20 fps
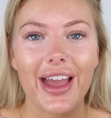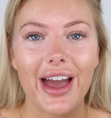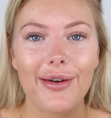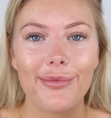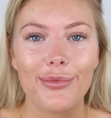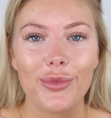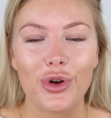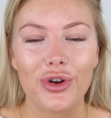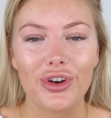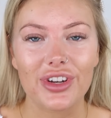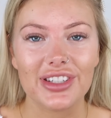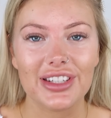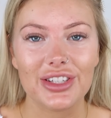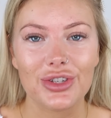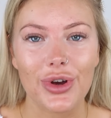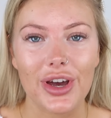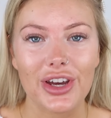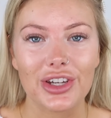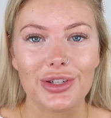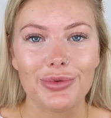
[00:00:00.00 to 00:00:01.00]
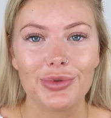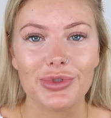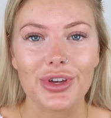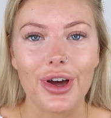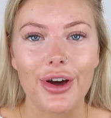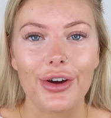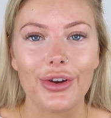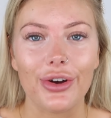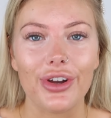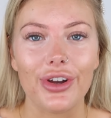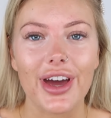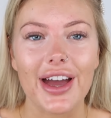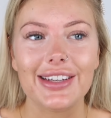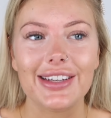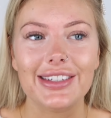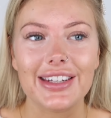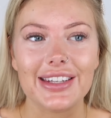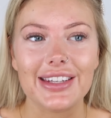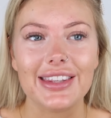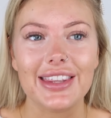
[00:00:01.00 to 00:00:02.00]
and Maura situation was going on, I
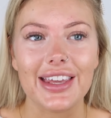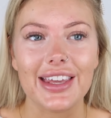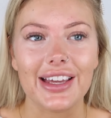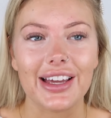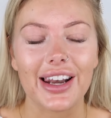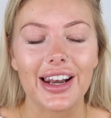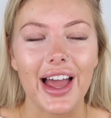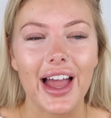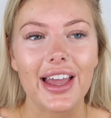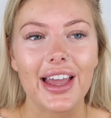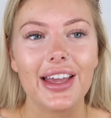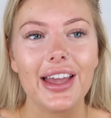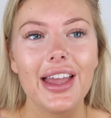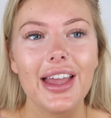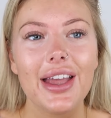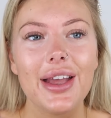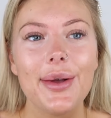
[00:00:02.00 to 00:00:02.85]
did think like,